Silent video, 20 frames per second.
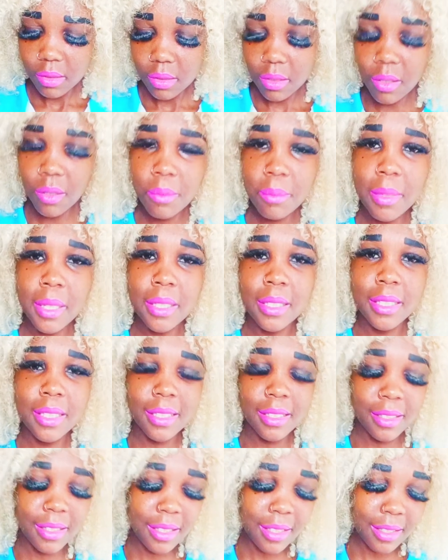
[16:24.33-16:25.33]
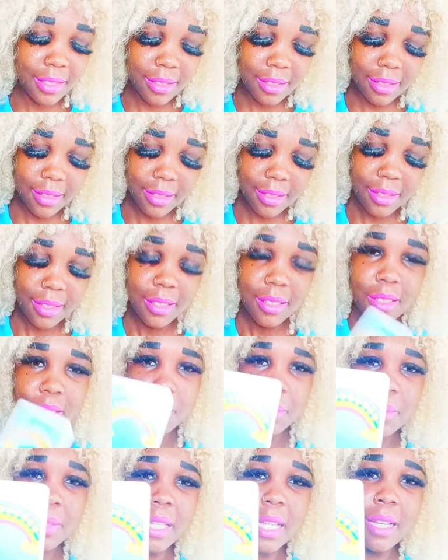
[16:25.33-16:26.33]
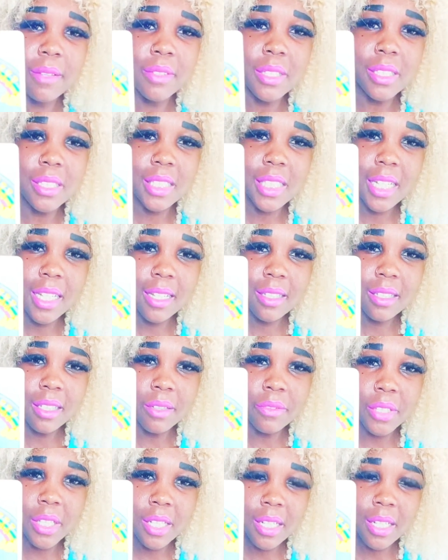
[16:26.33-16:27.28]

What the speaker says: Oh my goodness. We have the 10 of